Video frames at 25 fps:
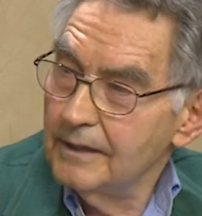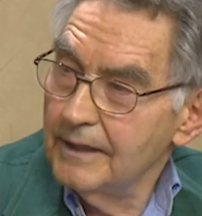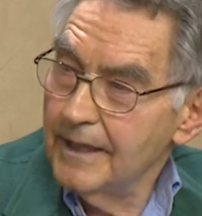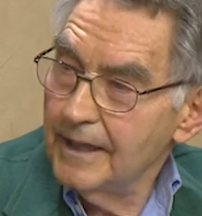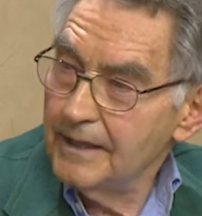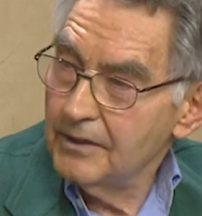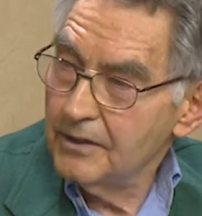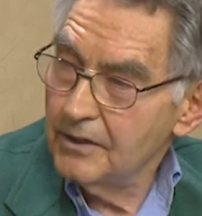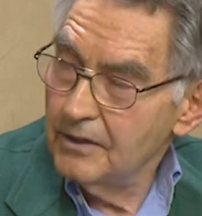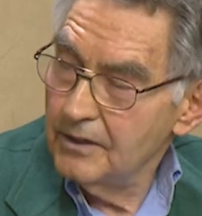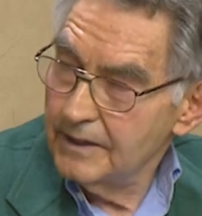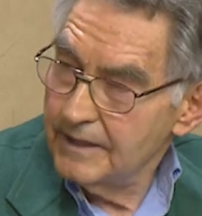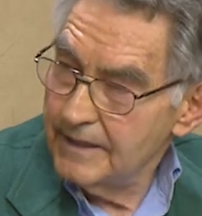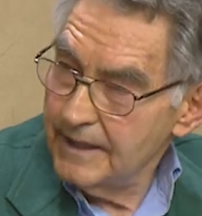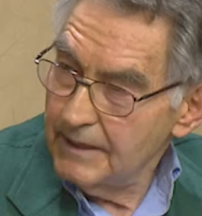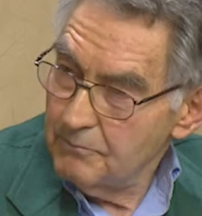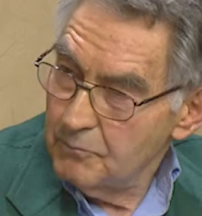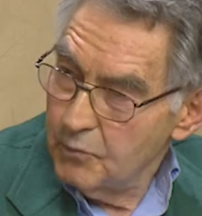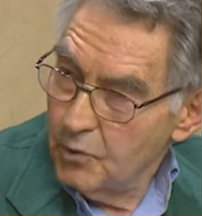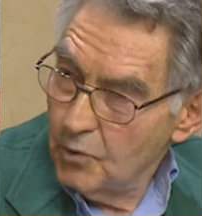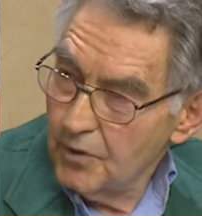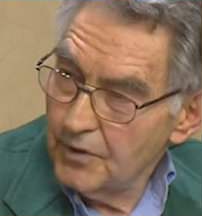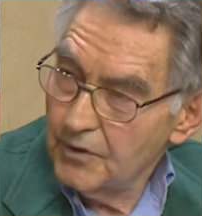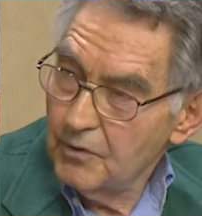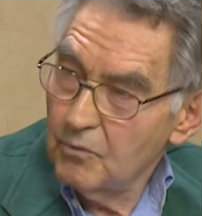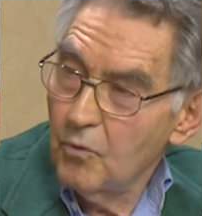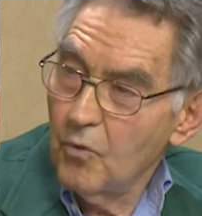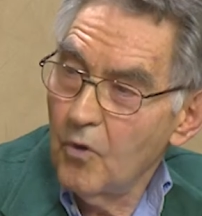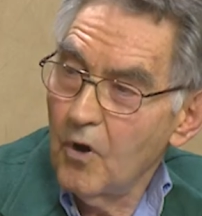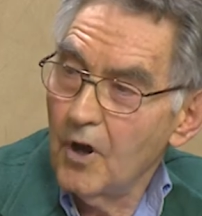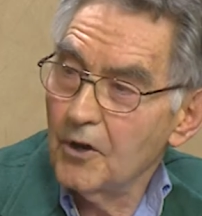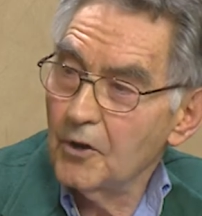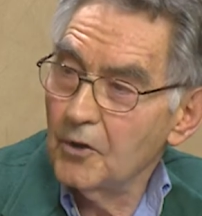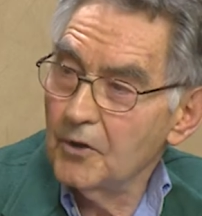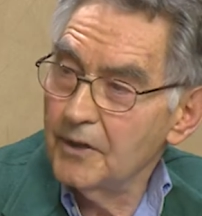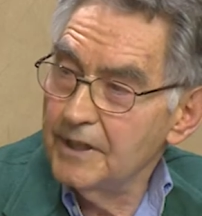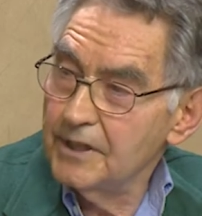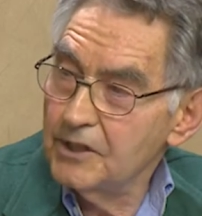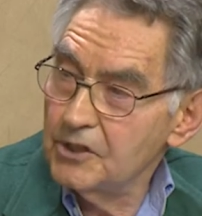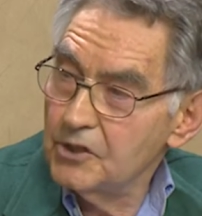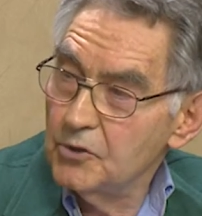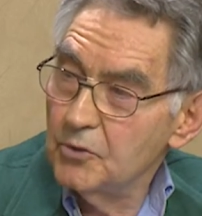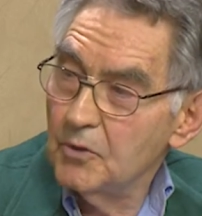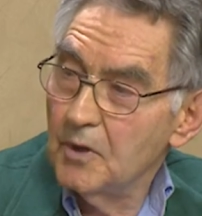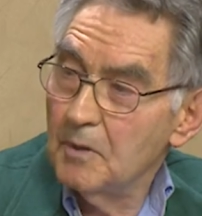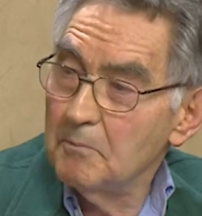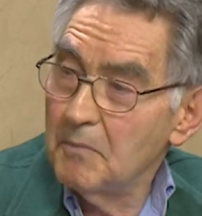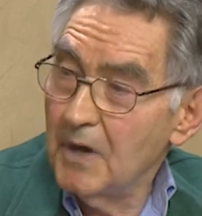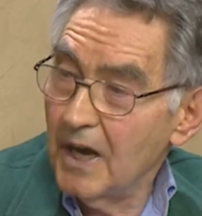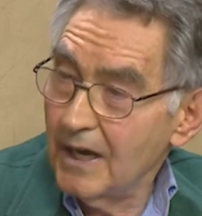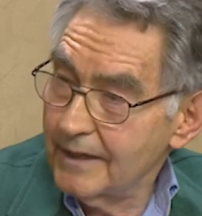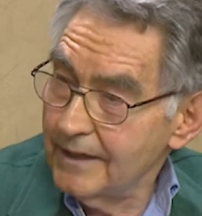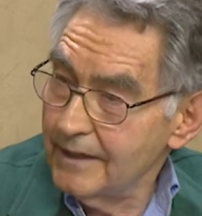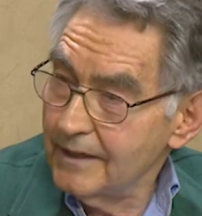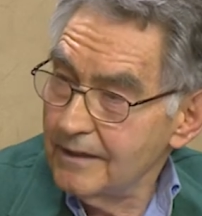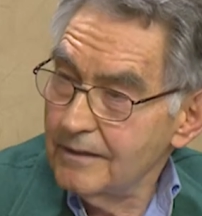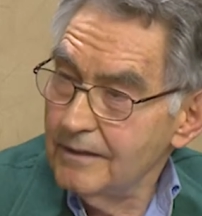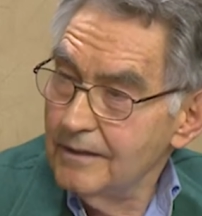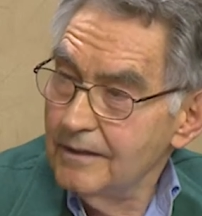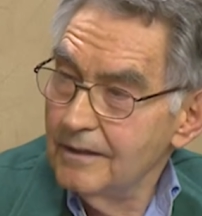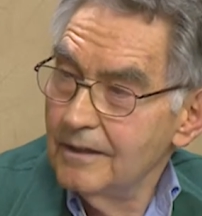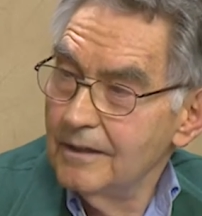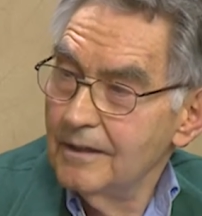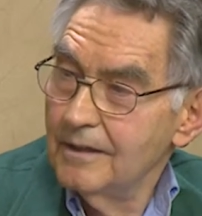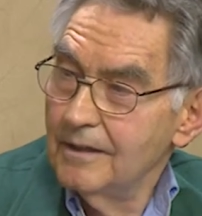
let pour the water into a bucket